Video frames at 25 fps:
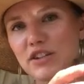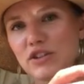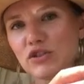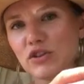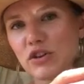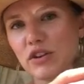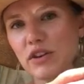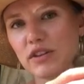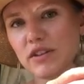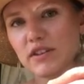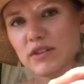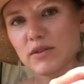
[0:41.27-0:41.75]
to
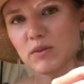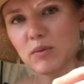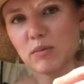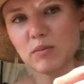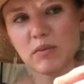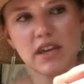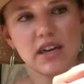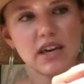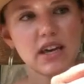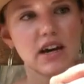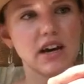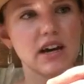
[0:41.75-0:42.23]
show you this one
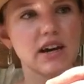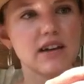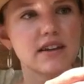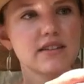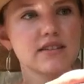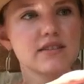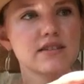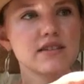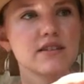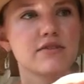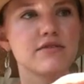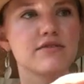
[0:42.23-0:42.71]

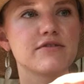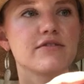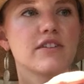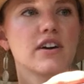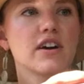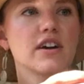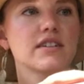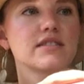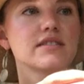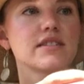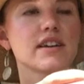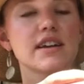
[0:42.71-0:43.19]
because the
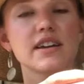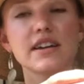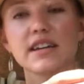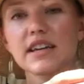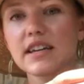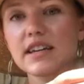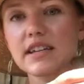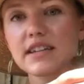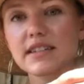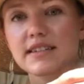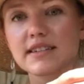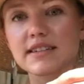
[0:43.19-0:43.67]
font on
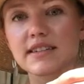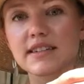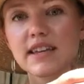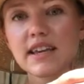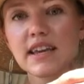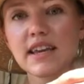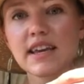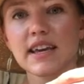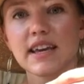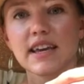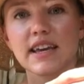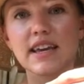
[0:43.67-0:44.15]
it
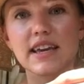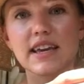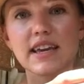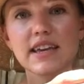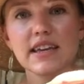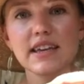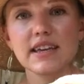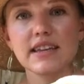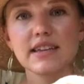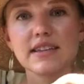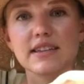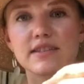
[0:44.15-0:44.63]

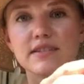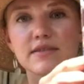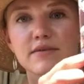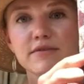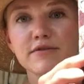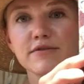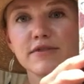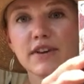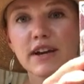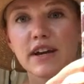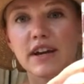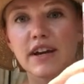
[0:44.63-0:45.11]
is
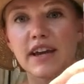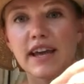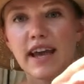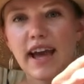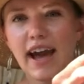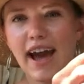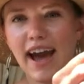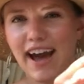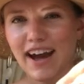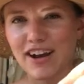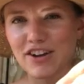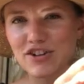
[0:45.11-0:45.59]
very
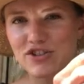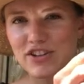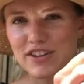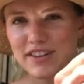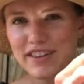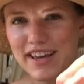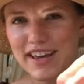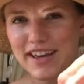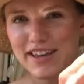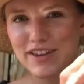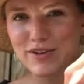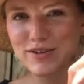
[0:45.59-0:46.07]

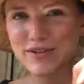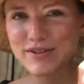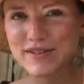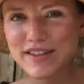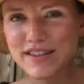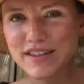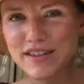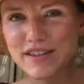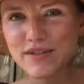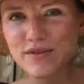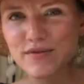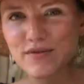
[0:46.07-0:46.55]
action-like. You'll
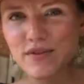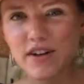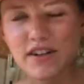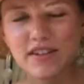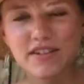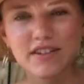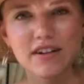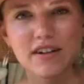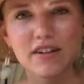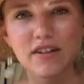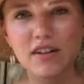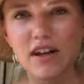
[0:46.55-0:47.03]
see this
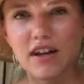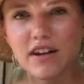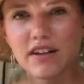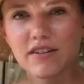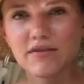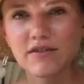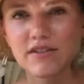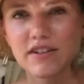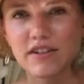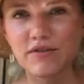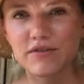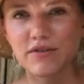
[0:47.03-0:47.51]
font in a lot
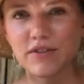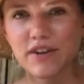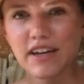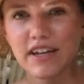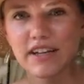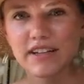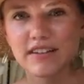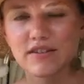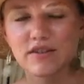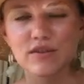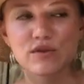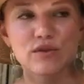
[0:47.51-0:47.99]
of
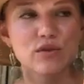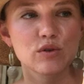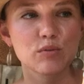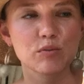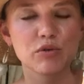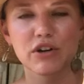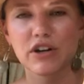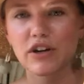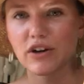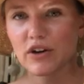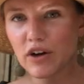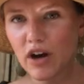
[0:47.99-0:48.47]
different
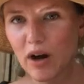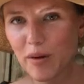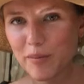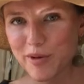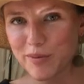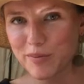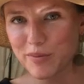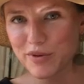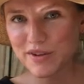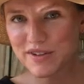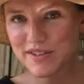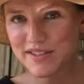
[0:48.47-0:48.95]
superhero
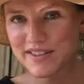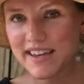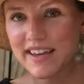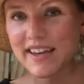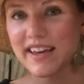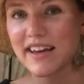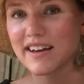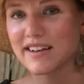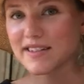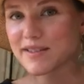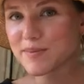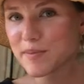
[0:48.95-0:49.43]
comic books
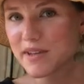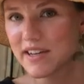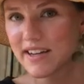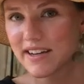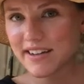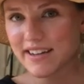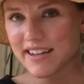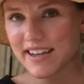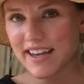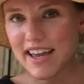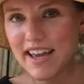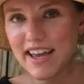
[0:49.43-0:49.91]
like X-Men
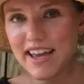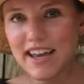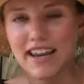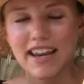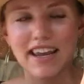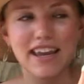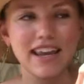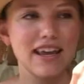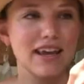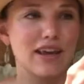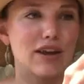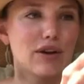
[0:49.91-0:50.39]

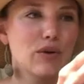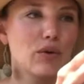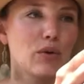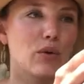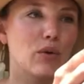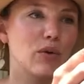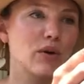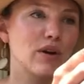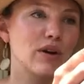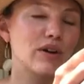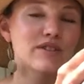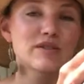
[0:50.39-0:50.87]
Uncanny
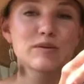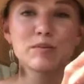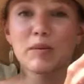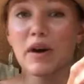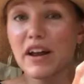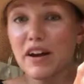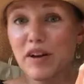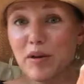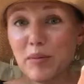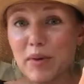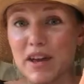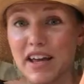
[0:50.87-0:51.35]
or
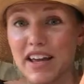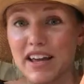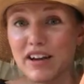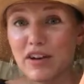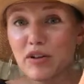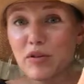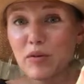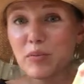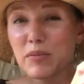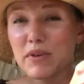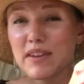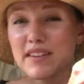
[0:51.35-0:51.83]
Spider-Man.
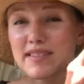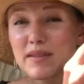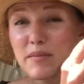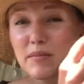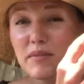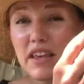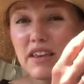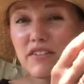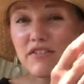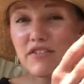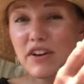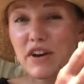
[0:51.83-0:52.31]
It'll be
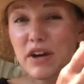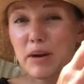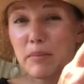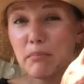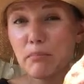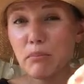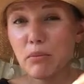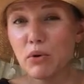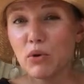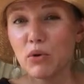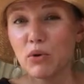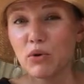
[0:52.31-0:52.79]
something very
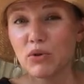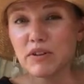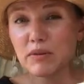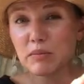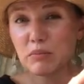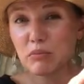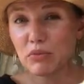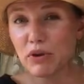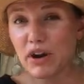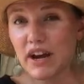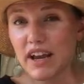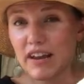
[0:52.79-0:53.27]
bold
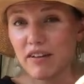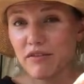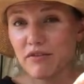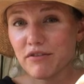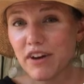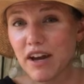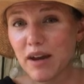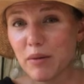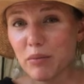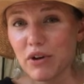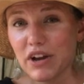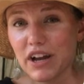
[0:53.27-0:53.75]
and bright
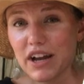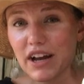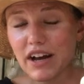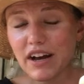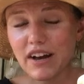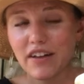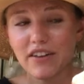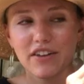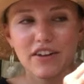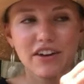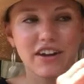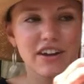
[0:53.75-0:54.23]
and vibrant
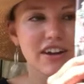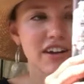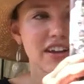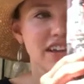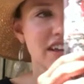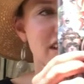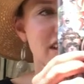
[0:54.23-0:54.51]
in color.